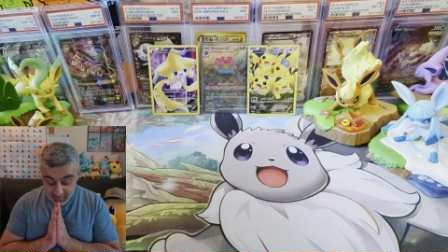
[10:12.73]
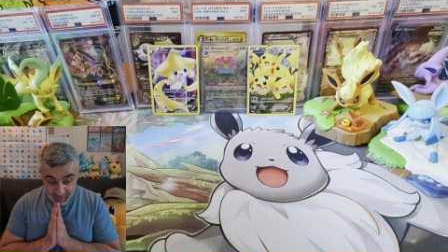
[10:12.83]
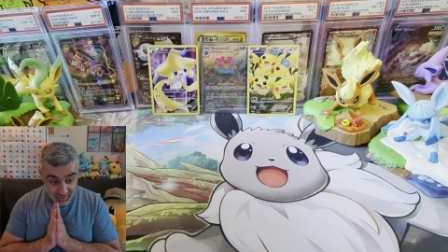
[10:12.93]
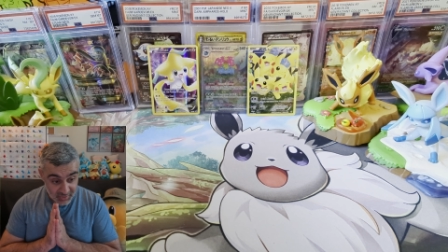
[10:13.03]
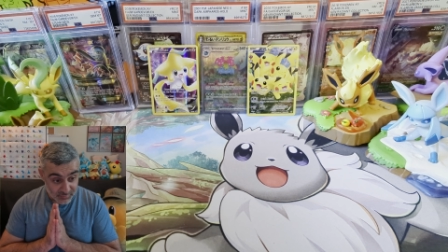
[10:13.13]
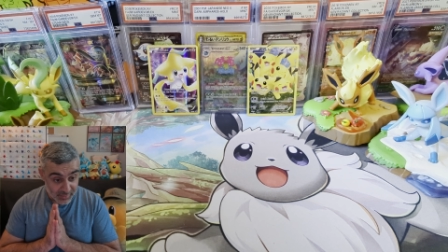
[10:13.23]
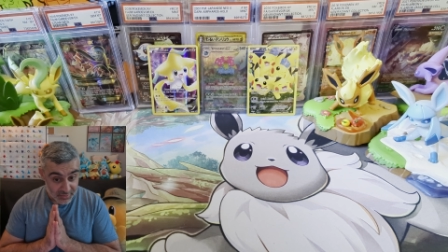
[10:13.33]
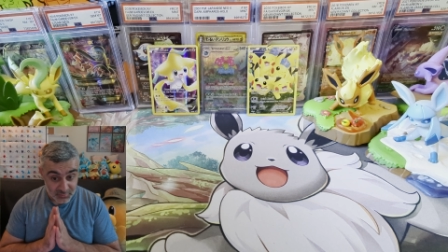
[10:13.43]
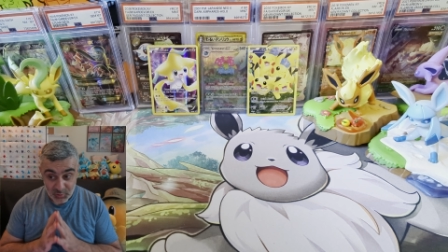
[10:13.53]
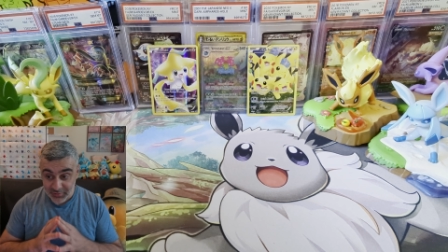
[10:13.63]
Uh, my
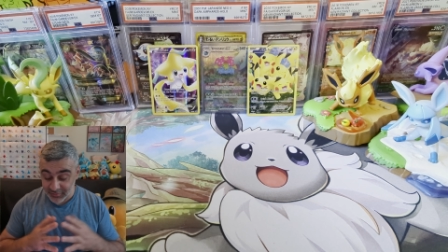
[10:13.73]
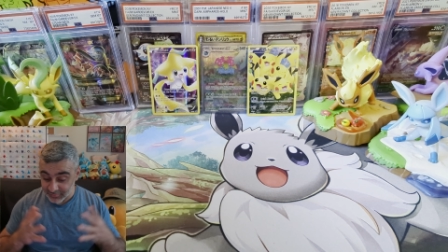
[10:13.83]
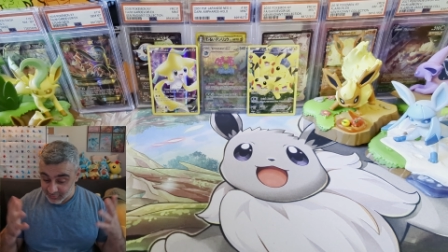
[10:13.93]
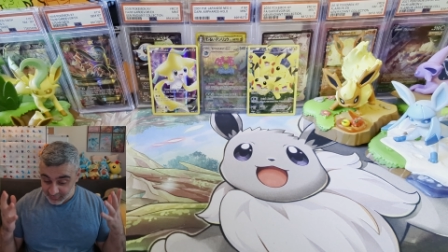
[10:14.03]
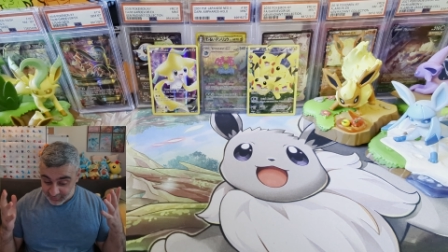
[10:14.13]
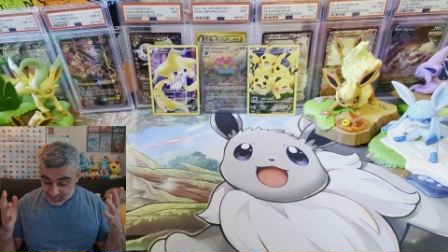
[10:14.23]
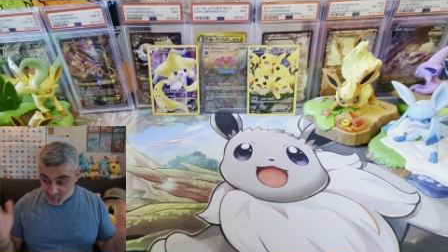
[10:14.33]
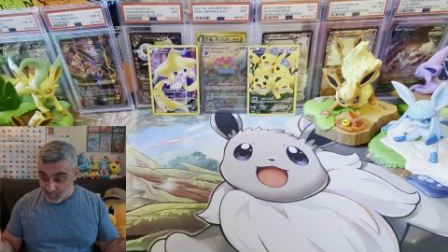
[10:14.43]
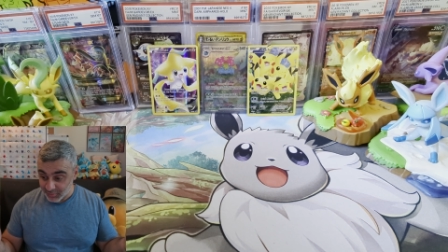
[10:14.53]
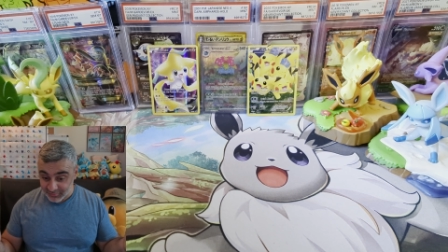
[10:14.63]
throat is
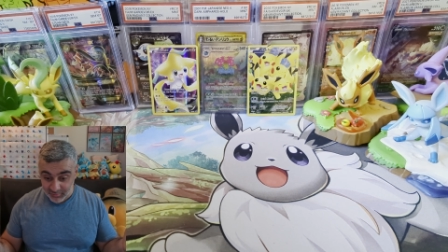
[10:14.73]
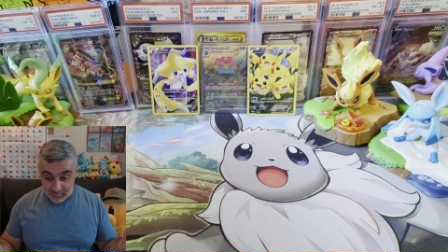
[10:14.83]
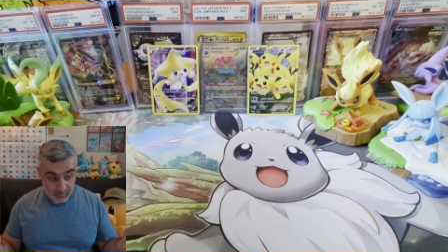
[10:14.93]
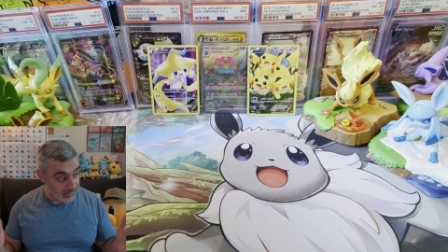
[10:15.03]
super sore.